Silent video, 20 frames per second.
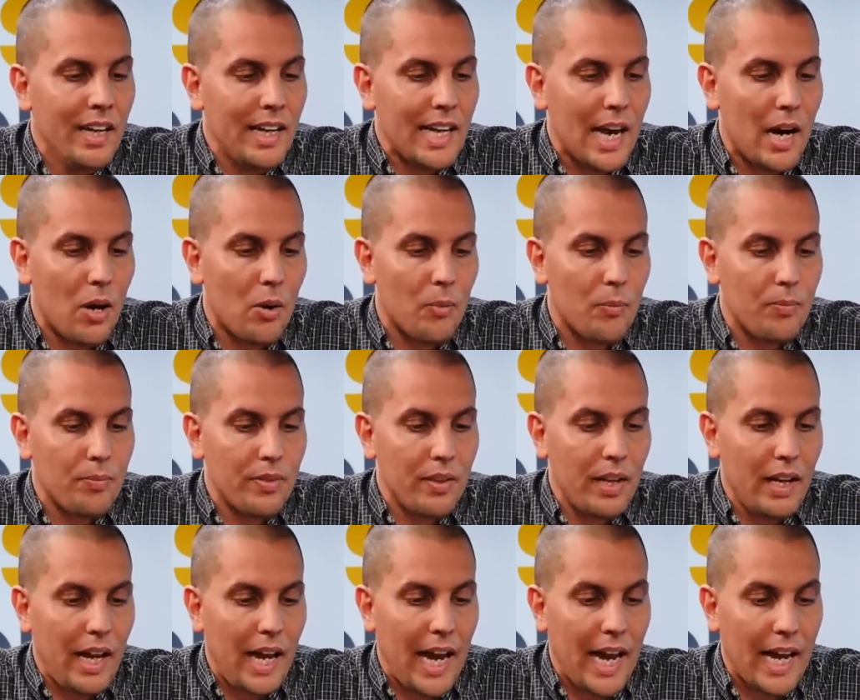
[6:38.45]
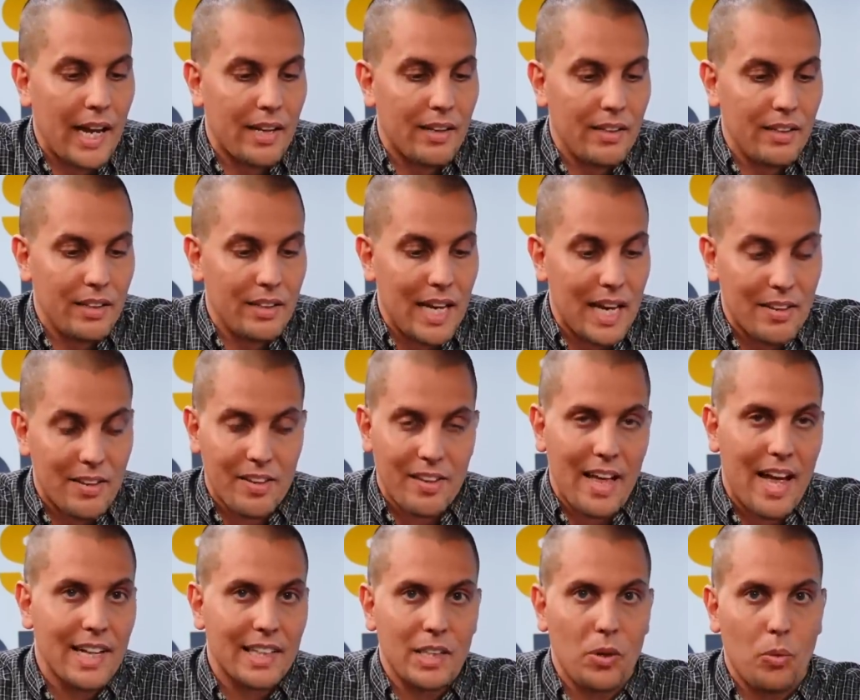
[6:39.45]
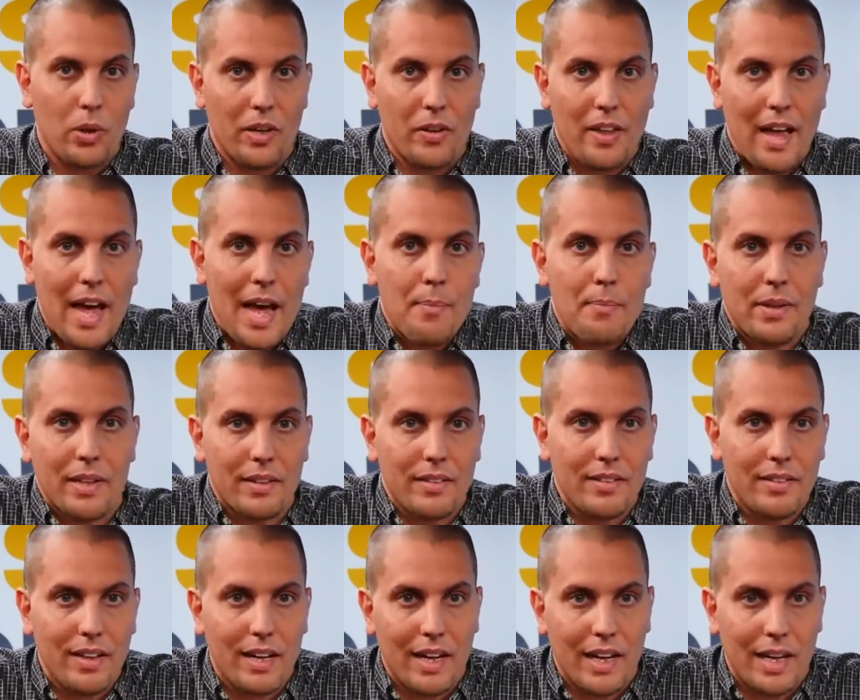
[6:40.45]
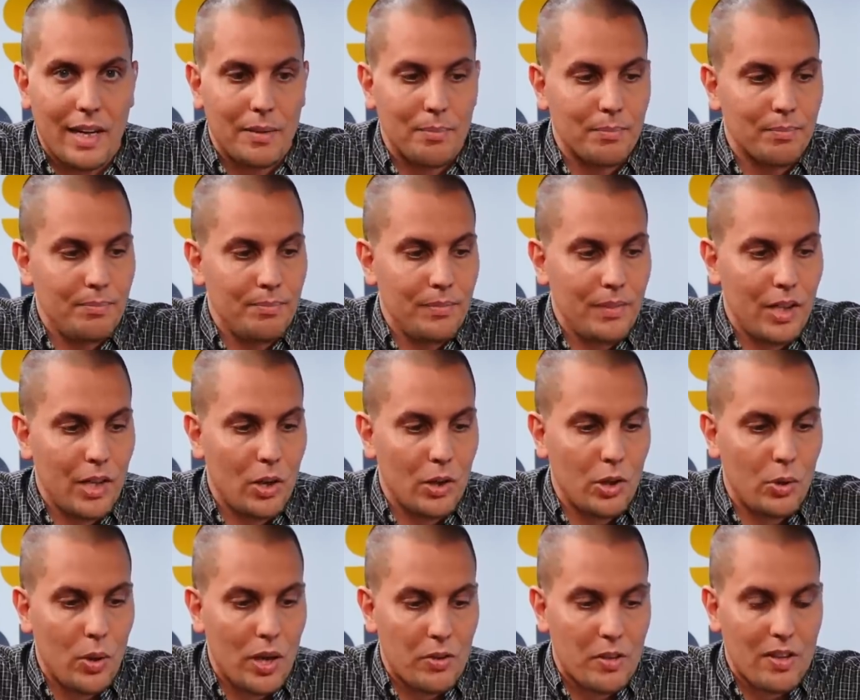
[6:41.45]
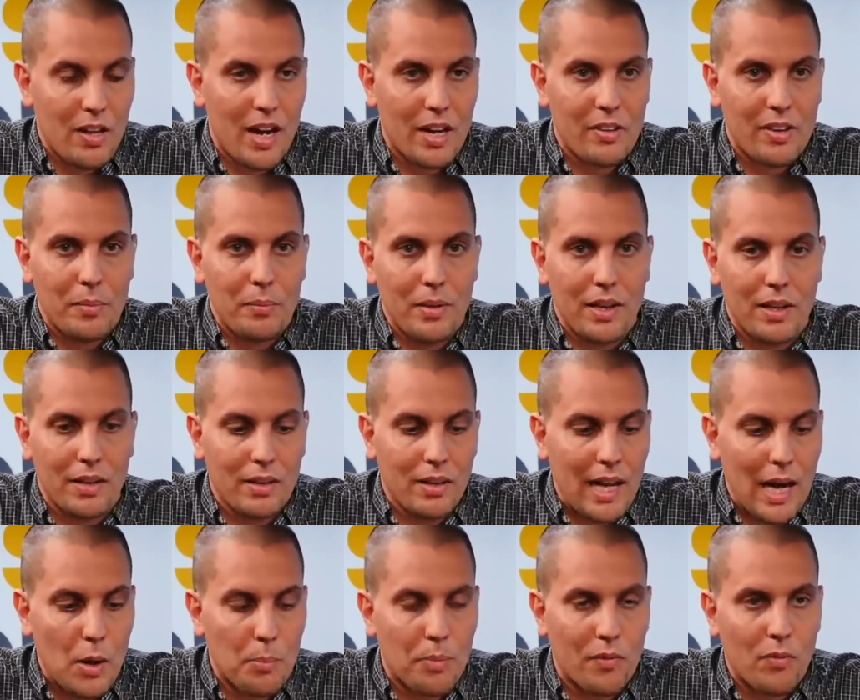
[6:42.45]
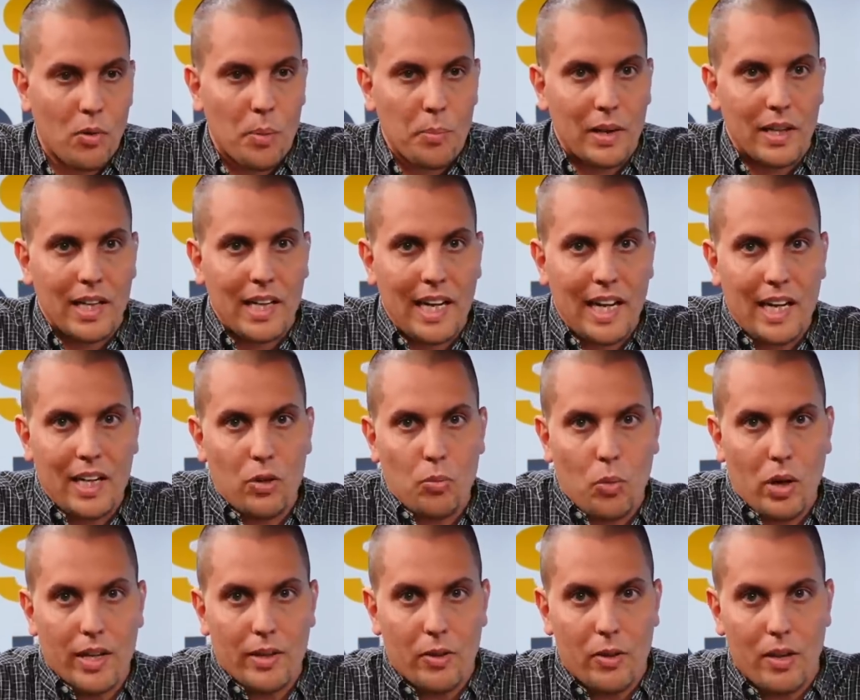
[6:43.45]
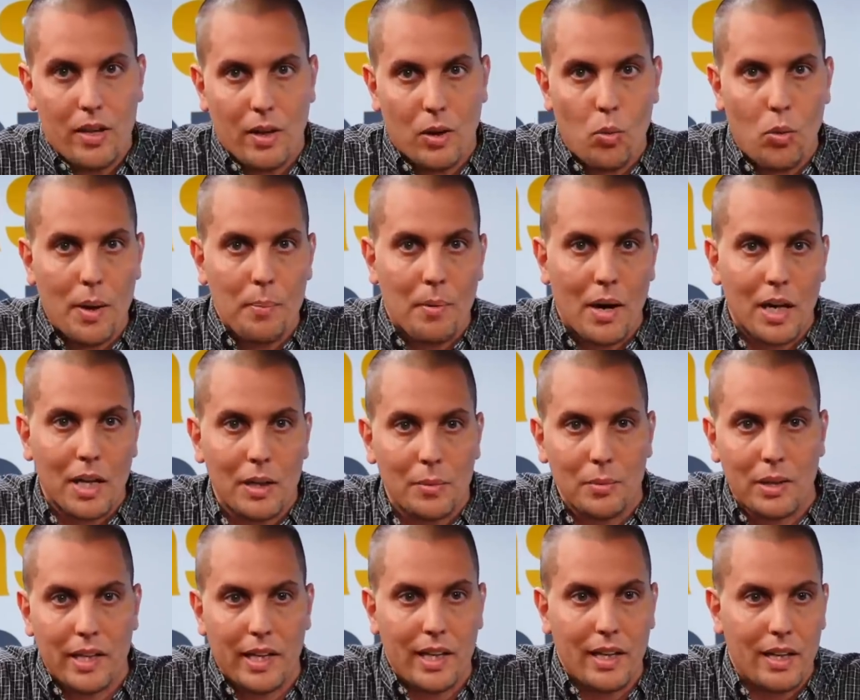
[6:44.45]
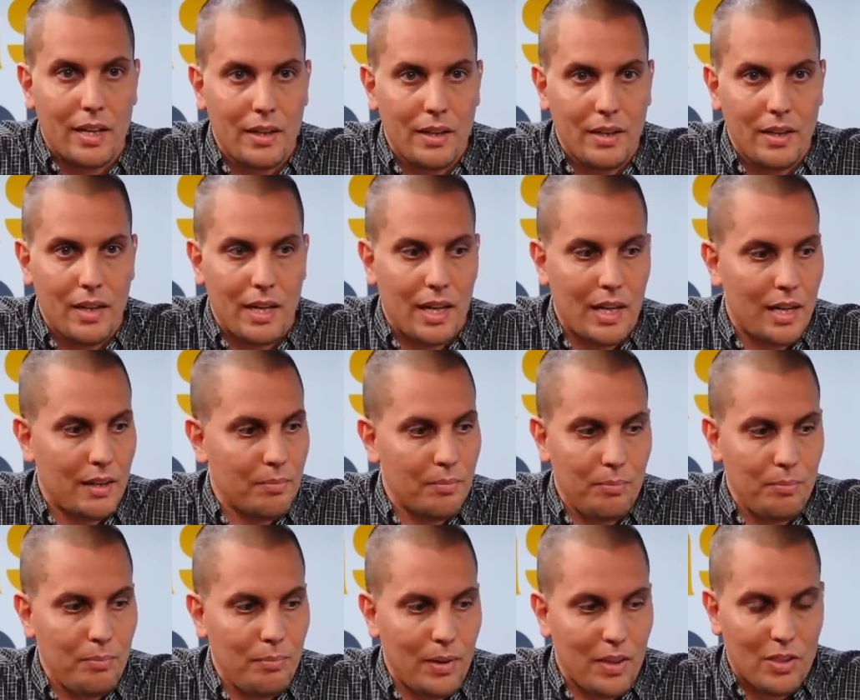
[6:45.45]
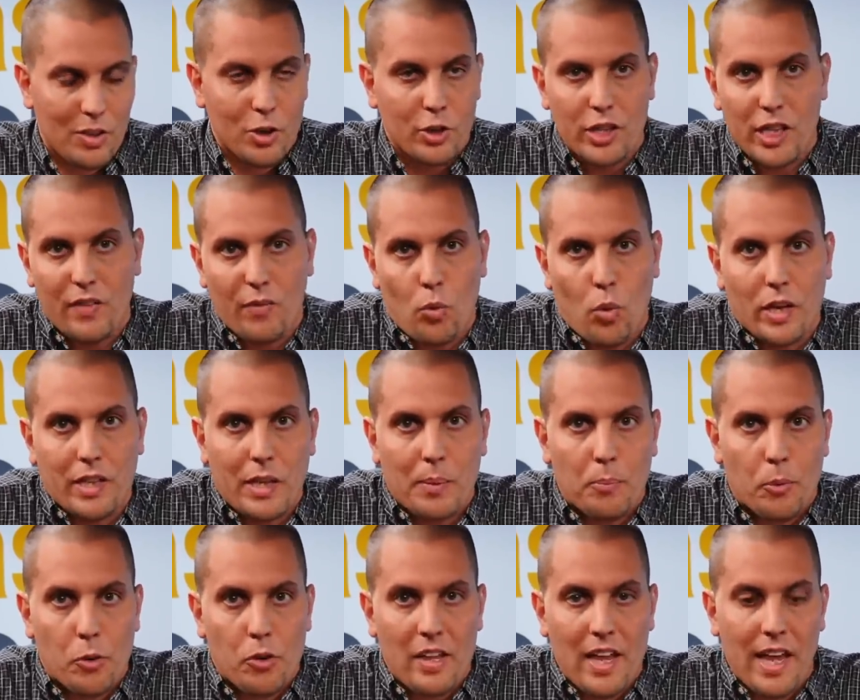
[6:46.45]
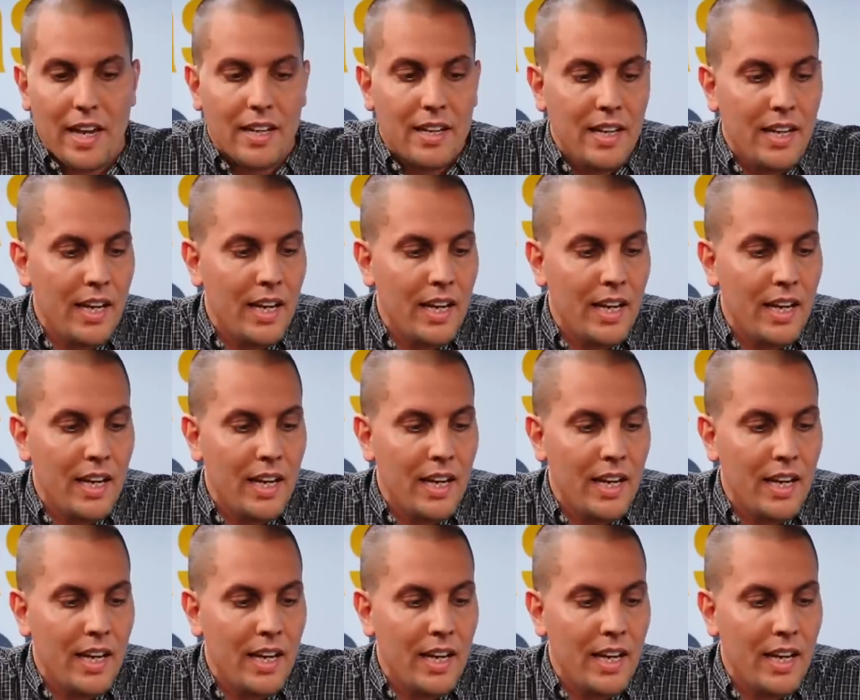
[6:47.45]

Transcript: Now, and that's exactly what has happened. You know, U.S. stocks have been outperforming Canadian ones quite markedly, 13-14%.